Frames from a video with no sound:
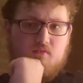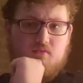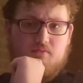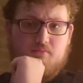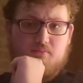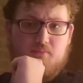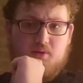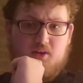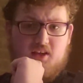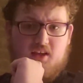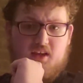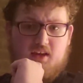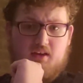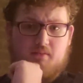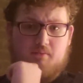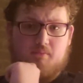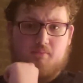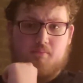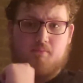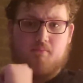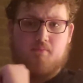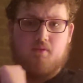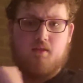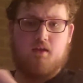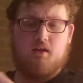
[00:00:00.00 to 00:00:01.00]
But yeah,
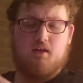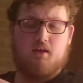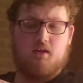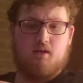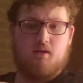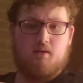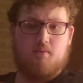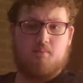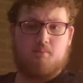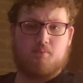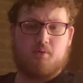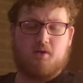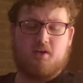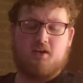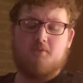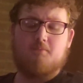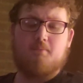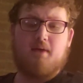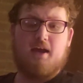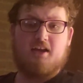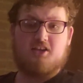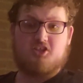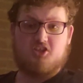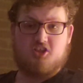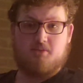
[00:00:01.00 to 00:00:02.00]
bringing
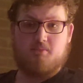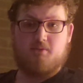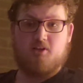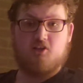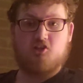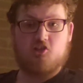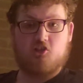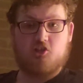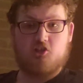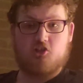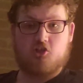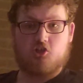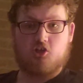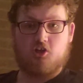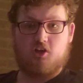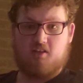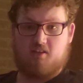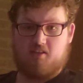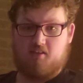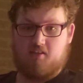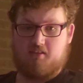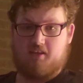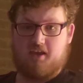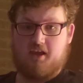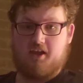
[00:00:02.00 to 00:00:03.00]
back Jamie Lee
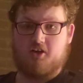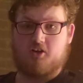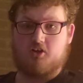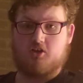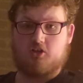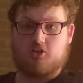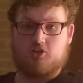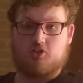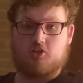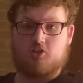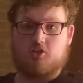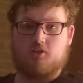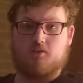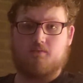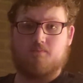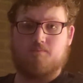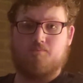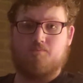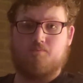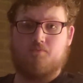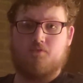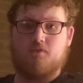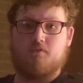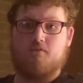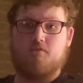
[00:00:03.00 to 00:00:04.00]
Curtis's character
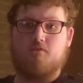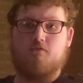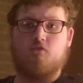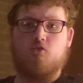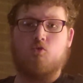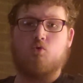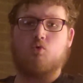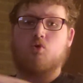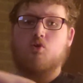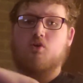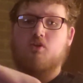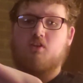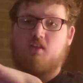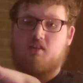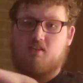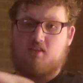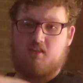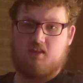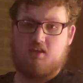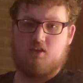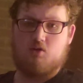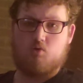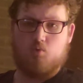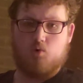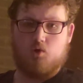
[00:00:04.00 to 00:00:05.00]
for the
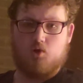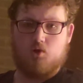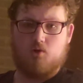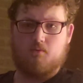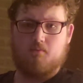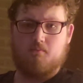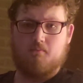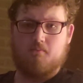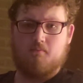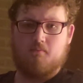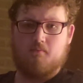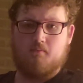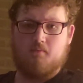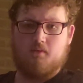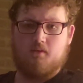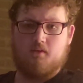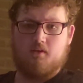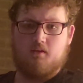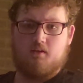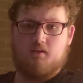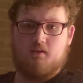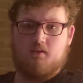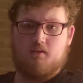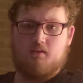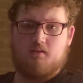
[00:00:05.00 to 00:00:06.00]
sequel,
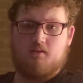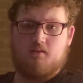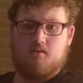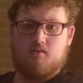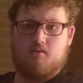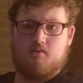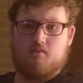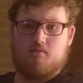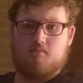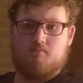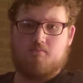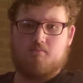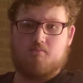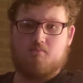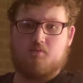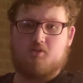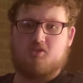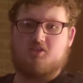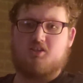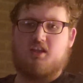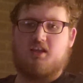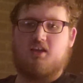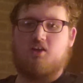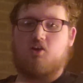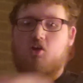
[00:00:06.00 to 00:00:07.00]

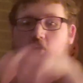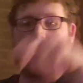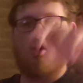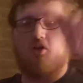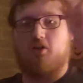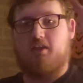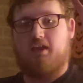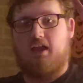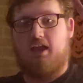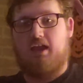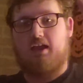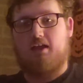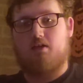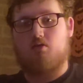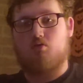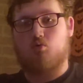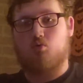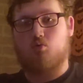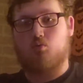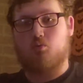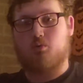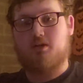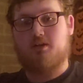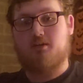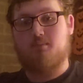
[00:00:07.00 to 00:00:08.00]
which they called a
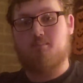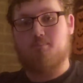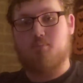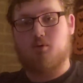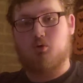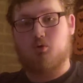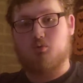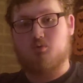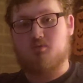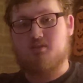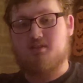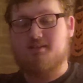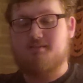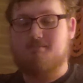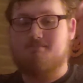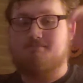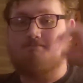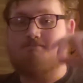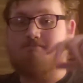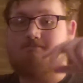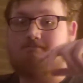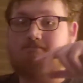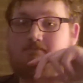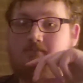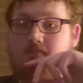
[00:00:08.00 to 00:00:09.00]
reboot,
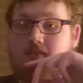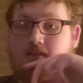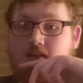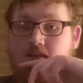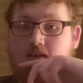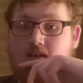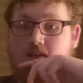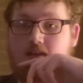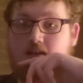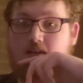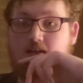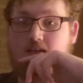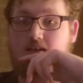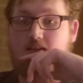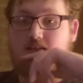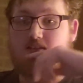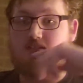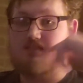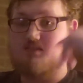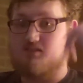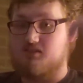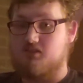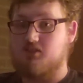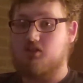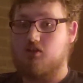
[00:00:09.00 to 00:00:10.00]

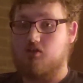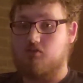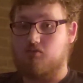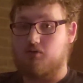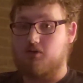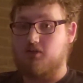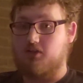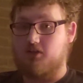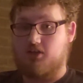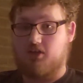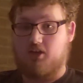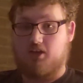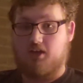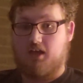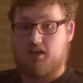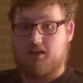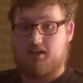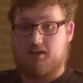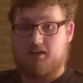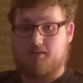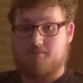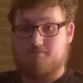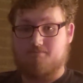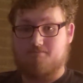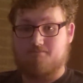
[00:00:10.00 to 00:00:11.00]
still a really good
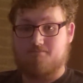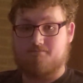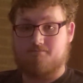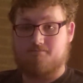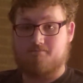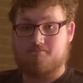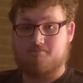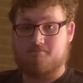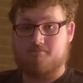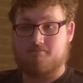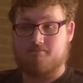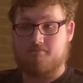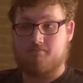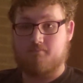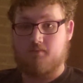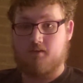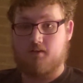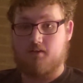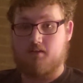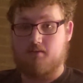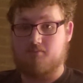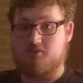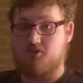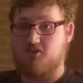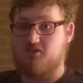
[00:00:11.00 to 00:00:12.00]
idea.
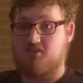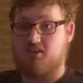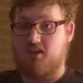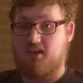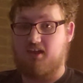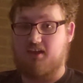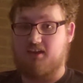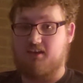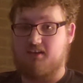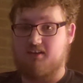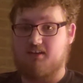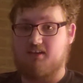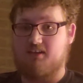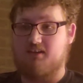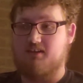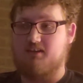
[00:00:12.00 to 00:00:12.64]
I'm just saying,